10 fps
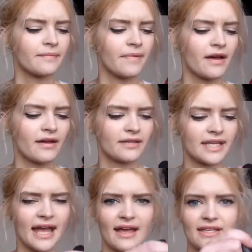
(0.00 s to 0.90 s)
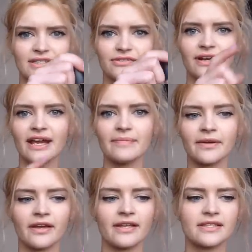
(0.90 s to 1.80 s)
But yeah, it's great
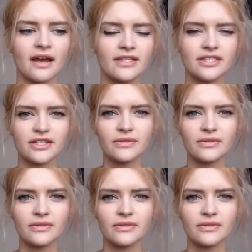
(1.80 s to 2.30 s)
because I'm